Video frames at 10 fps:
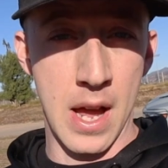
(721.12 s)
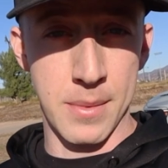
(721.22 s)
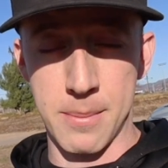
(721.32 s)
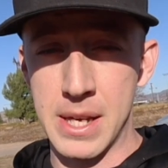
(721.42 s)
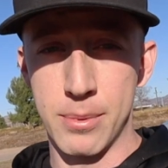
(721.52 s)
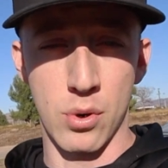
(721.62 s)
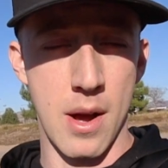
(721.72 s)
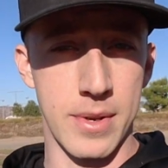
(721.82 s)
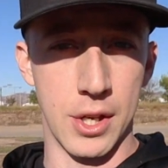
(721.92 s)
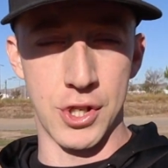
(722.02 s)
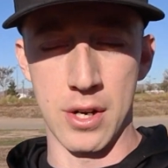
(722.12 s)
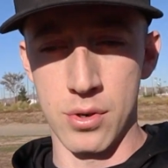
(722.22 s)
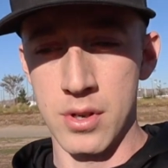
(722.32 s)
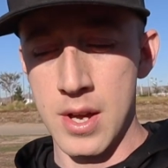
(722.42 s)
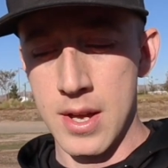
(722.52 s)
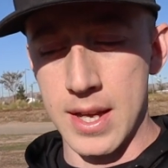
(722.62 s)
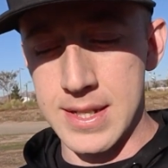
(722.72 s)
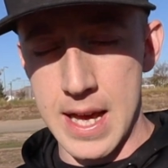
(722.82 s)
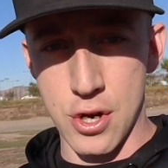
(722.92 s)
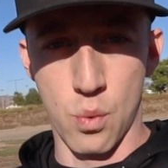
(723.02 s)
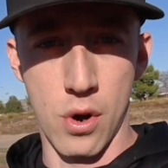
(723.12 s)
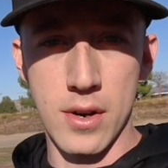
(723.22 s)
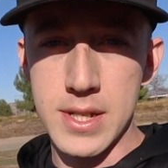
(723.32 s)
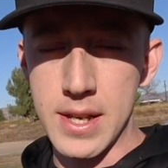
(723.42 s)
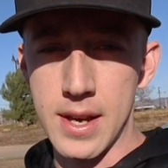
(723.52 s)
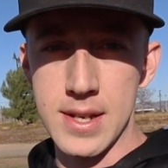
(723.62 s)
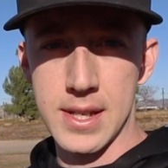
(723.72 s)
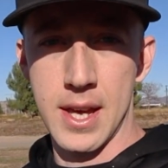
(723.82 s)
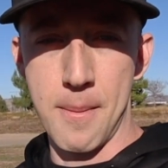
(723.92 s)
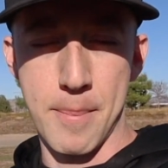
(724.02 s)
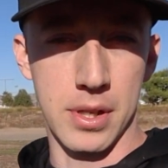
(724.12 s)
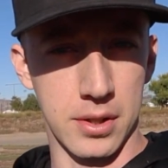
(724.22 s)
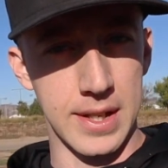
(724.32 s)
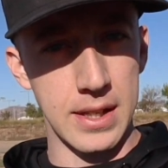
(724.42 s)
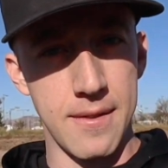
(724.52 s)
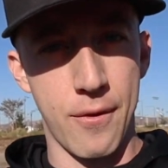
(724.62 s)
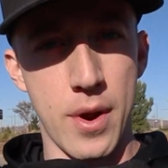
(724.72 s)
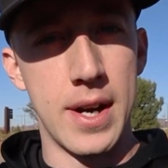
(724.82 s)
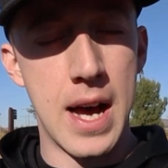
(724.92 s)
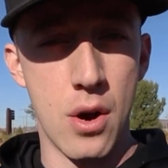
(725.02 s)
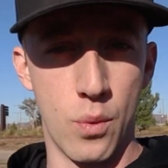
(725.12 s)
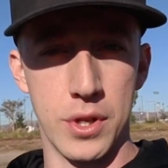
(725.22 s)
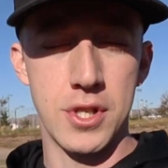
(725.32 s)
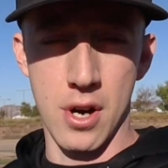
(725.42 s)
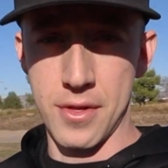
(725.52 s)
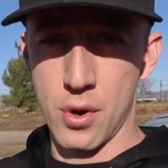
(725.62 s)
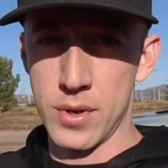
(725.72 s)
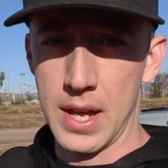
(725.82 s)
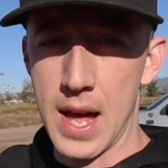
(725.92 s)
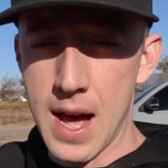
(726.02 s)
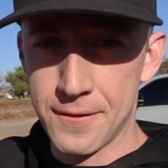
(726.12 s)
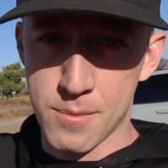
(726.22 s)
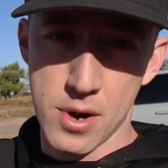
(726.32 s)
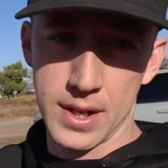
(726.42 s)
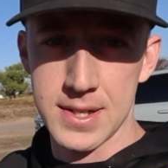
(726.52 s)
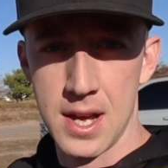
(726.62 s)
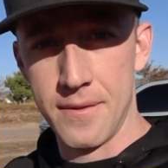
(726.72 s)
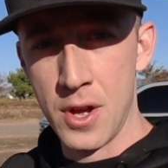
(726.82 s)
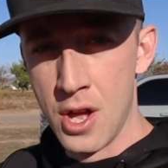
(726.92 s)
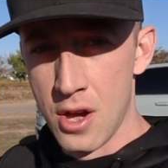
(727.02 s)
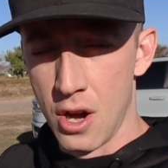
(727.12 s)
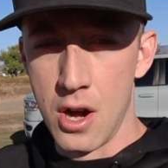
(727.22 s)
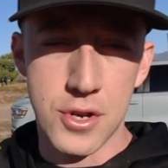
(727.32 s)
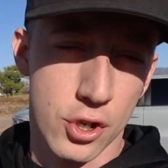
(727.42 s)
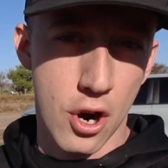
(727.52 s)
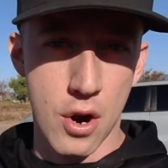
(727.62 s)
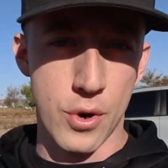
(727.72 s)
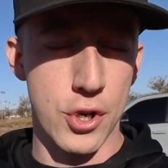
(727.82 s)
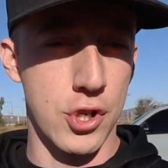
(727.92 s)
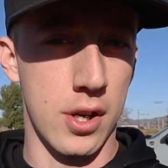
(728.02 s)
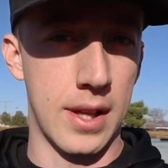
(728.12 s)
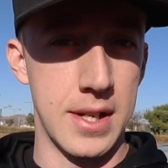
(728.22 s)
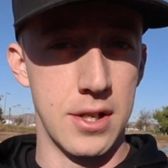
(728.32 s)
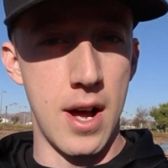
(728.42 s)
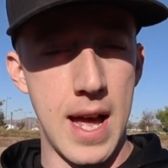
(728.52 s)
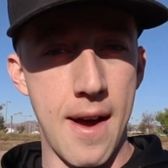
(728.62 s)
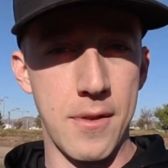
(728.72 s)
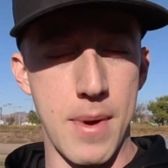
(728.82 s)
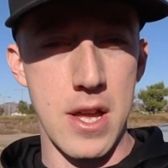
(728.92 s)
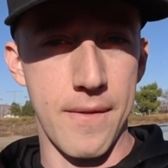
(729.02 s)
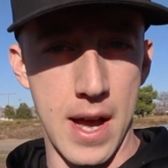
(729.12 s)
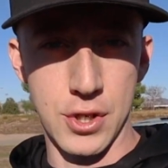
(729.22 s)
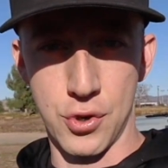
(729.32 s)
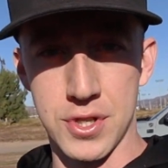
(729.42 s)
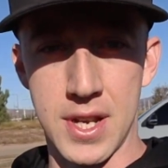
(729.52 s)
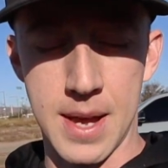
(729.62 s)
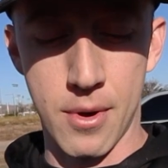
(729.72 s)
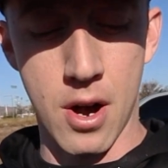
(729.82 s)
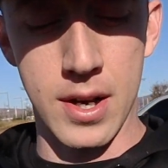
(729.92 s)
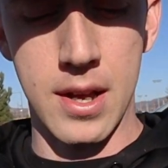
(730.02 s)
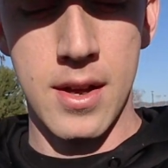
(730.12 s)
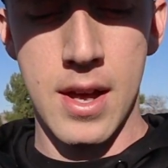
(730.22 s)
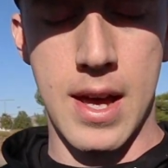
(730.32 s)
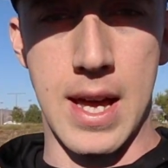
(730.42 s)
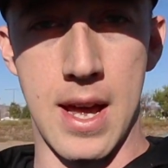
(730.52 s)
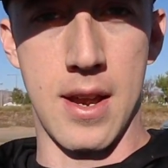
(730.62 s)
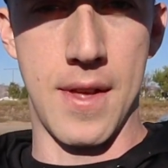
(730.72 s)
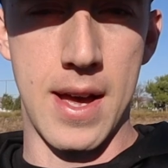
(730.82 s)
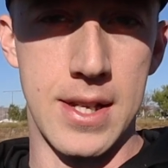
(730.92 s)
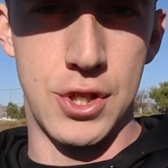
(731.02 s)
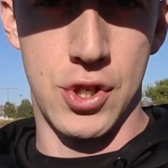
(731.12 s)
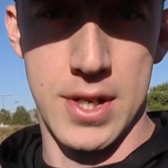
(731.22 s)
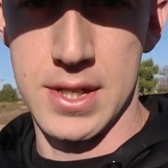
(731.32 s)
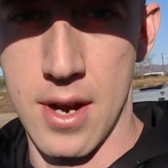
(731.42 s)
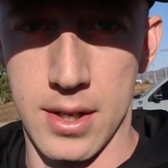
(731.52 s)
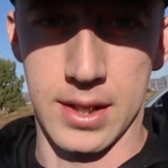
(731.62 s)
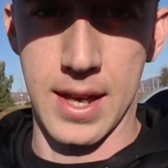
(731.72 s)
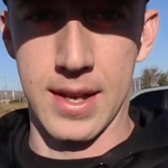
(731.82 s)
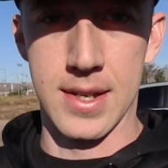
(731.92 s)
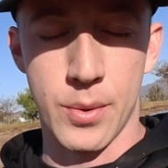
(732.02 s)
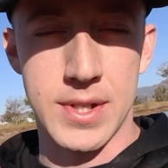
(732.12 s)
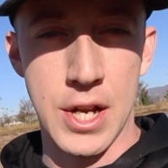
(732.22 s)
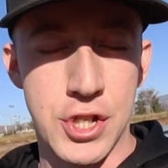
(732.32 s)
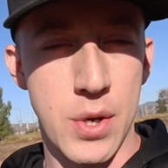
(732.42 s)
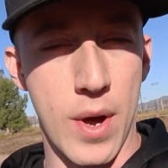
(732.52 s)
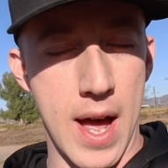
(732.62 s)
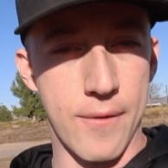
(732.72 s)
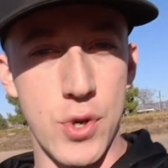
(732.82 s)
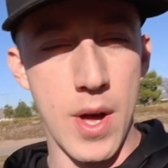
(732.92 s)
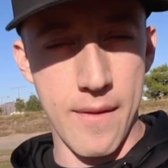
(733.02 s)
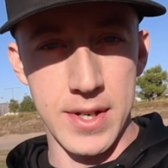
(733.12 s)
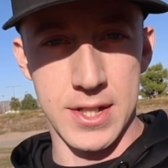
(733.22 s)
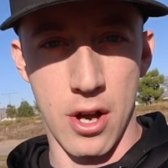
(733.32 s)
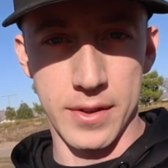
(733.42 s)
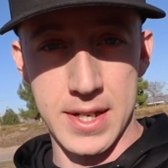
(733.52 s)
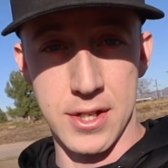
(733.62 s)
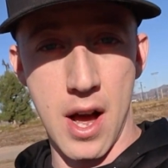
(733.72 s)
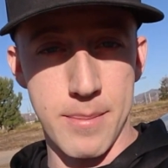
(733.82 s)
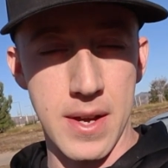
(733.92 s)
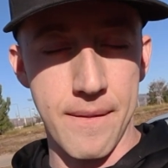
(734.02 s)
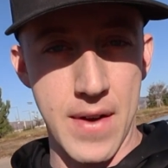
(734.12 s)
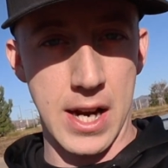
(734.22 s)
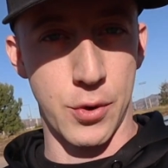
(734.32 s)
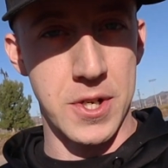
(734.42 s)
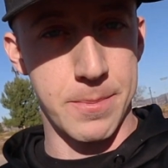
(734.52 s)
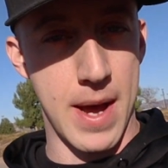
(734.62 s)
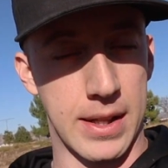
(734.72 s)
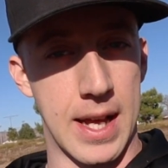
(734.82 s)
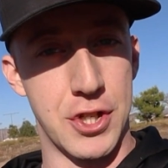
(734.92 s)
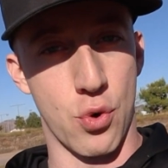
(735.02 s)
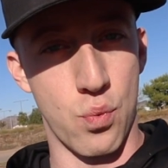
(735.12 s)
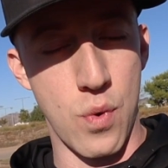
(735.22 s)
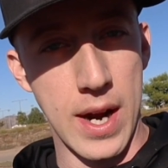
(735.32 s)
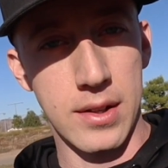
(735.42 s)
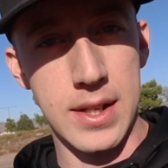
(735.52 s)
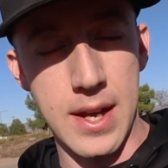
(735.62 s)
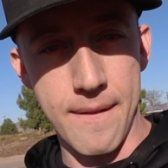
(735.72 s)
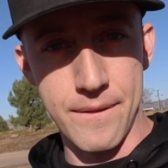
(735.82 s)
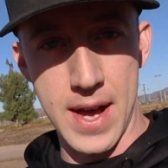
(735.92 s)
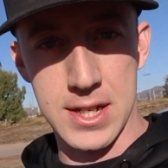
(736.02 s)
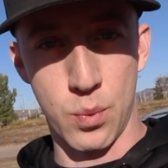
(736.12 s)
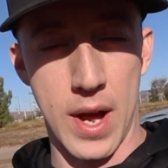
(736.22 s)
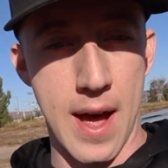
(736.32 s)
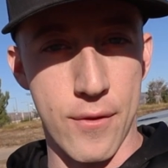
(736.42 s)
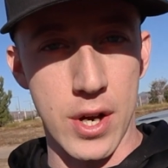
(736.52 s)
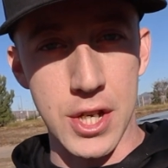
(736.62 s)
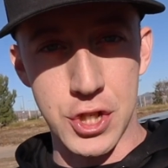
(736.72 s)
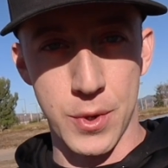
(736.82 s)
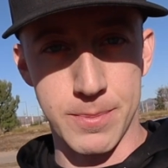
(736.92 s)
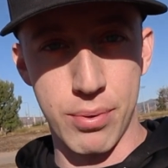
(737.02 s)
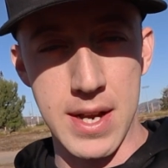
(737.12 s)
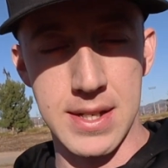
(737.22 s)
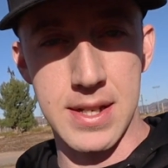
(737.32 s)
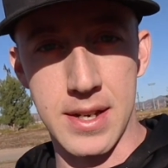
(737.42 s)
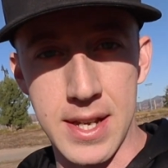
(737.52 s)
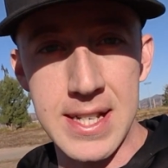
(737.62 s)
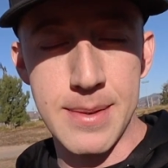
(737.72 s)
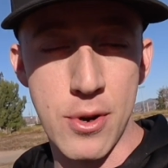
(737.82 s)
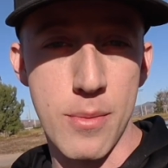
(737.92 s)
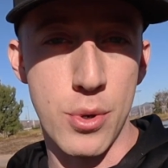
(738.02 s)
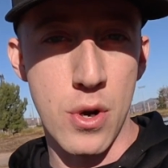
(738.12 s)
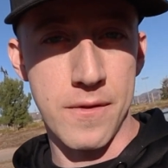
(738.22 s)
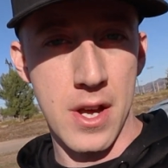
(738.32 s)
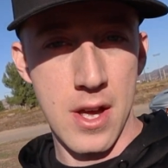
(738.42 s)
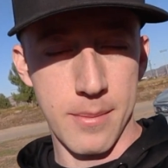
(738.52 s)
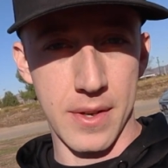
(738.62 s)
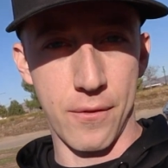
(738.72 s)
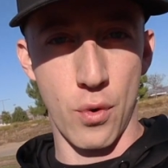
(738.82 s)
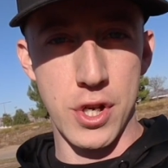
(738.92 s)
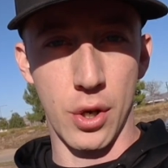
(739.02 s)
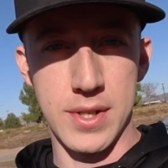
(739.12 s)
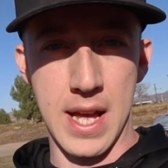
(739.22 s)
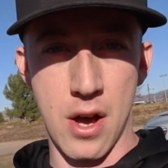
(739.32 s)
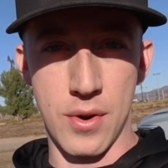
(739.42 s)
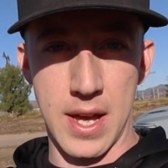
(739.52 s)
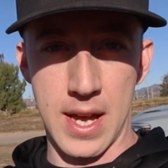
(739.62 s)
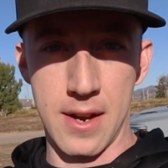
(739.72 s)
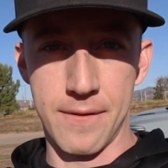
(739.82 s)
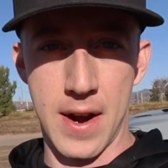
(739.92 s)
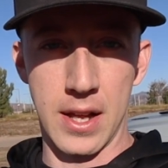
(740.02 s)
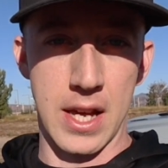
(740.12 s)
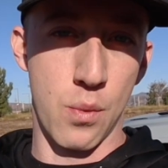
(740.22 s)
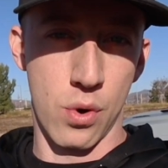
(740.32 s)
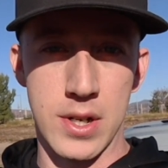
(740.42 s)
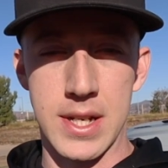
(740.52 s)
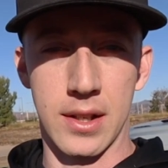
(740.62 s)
family, and people around me in general, is that your warranty is completely voided out when you start throwing aftermarket stuff on your car or your truck that does not have the manufacturer's name on it, and that is just not the case. So essentially, whatever you have installed that does not meet factory spec that directly affects whatever issue is present needs to be removed before you go down and file a warranty